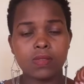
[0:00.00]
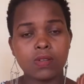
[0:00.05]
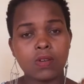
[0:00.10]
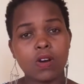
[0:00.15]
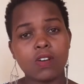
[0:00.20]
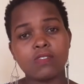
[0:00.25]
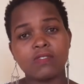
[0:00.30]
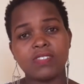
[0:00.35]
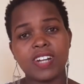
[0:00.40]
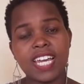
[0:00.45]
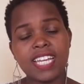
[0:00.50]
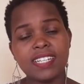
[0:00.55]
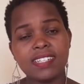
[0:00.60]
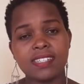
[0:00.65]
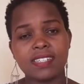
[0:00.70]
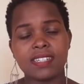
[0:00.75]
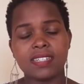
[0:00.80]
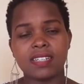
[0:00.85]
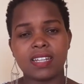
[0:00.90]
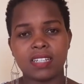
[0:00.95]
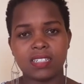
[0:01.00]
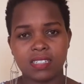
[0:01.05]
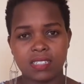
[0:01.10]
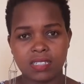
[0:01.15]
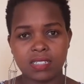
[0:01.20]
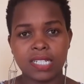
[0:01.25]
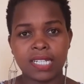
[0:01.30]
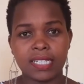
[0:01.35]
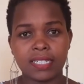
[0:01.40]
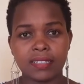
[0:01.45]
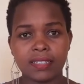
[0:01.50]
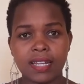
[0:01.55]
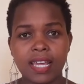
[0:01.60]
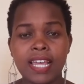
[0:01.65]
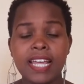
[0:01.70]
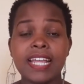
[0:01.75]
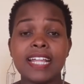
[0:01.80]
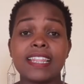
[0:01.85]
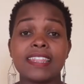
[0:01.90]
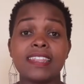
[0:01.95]
of 1999.
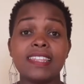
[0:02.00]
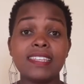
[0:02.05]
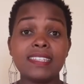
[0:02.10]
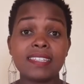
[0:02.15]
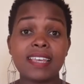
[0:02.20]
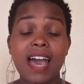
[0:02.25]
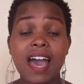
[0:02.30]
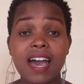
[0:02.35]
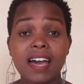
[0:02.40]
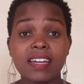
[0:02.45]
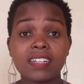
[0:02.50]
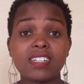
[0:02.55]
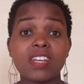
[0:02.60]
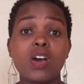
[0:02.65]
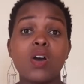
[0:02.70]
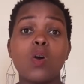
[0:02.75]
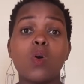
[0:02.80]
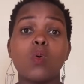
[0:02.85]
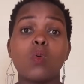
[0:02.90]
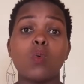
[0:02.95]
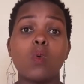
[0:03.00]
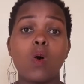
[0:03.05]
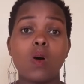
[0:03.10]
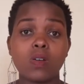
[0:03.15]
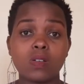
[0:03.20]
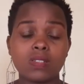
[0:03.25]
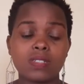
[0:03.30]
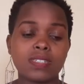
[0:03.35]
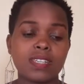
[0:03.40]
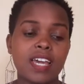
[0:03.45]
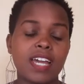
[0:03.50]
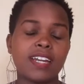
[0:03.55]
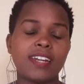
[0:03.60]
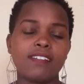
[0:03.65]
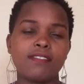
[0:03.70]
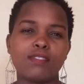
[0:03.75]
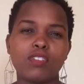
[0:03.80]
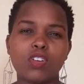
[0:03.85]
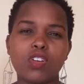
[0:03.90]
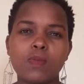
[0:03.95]
This act was
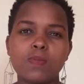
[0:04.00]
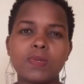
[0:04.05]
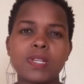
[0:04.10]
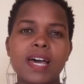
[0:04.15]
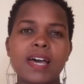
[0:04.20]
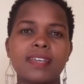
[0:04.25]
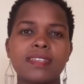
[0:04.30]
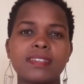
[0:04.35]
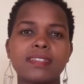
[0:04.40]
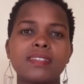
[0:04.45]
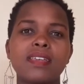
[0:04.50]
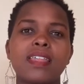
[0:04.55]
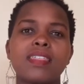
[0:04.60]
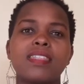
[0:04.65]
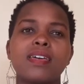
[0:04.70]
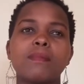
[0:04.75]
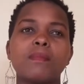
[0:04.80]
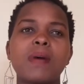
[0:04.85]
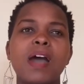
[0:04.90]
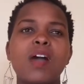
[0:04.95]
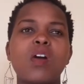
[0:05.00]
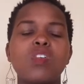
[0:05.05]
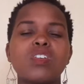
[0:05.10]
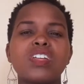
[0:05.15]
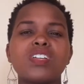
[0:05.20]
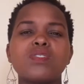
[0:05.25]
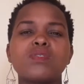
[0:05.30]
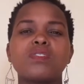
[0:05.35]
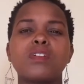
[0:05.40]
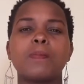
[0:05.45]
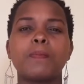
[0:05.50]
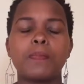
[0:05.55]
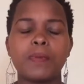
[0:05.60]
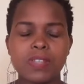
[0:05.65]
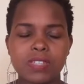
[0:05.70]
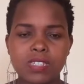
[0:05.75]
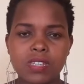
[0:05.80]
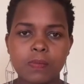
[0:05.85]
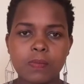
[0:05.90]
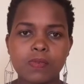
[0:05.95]
developed as the, according to the
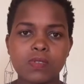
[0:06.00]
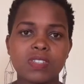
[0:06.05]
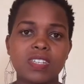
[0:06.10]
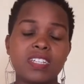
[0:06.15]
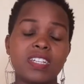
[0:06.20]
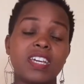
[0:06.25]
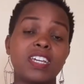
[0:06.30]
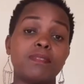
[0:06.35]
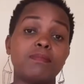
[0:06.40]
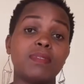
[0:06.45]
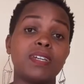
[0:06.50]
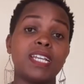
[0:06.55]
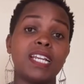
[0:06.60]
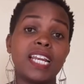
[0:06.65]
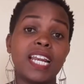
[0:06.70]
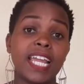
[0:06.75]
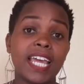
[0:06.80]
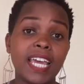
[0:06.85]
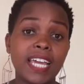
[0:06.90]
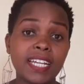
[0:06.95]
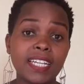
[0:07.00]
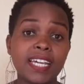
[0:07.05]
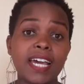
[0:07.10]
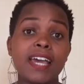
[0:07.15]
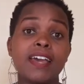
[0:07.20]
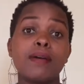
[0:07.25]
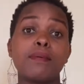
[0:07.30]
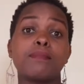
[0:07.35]
principles that had been laid